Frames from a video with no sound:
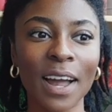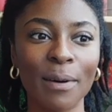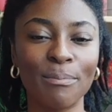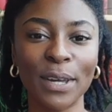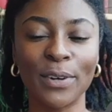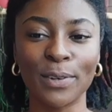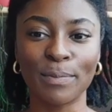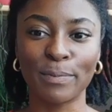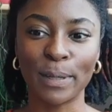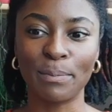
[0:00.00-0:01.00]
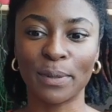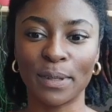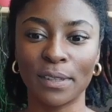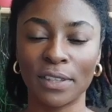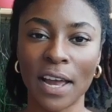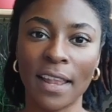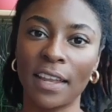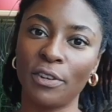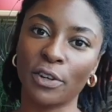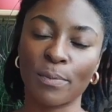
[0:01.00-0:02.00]
a big group of people, and
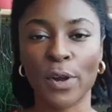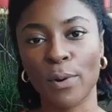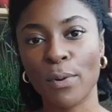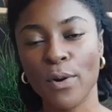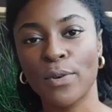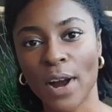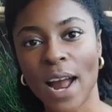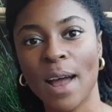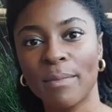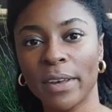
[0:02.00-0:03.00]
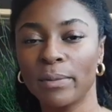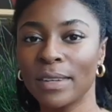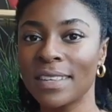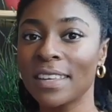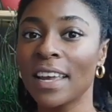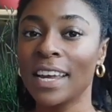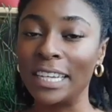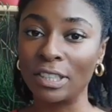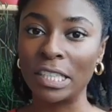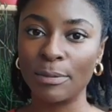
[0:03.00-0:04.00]
then you learn about your program. It was
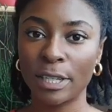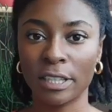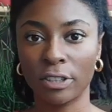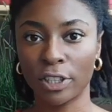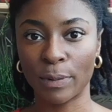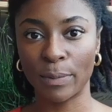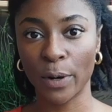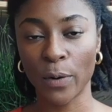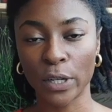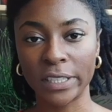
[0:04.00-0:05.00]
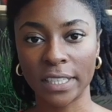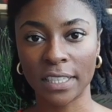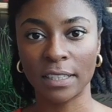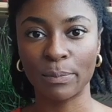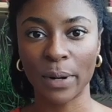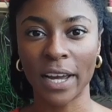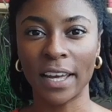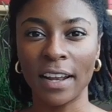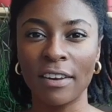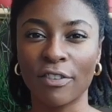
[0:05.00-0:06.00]
interesting because I learned about my courses,
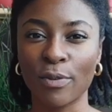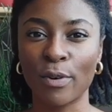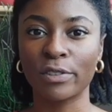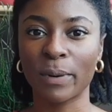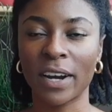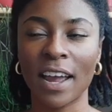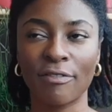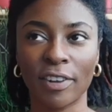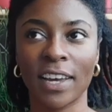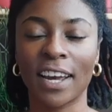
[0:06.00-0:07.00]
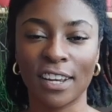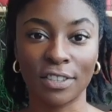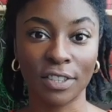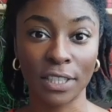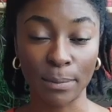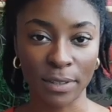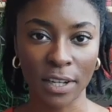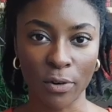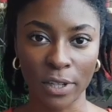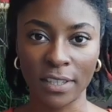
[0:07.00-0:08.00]
but for the most part, I felt like I could have skipped
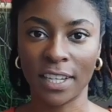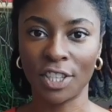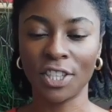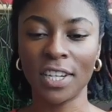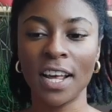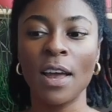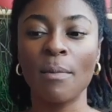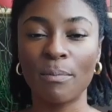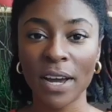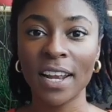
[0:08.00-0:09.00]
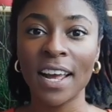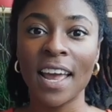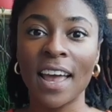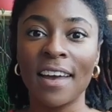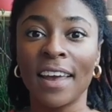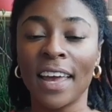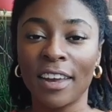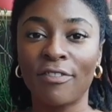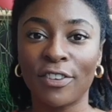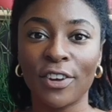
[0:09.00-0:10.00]
orientation. But
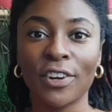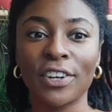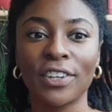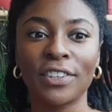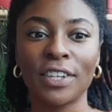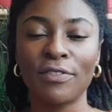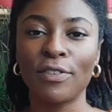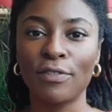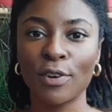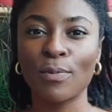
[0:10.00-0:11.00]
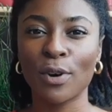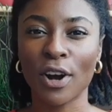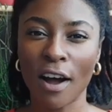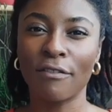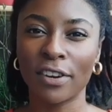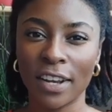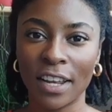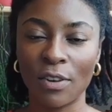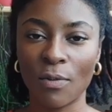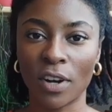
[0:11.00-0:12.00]
if you feel more confident
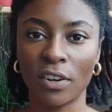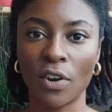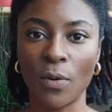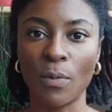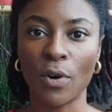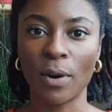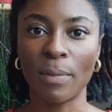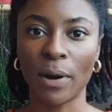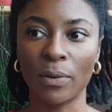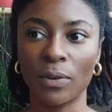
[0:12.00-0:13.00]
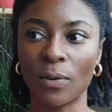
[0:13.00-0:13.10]
and you want to know more about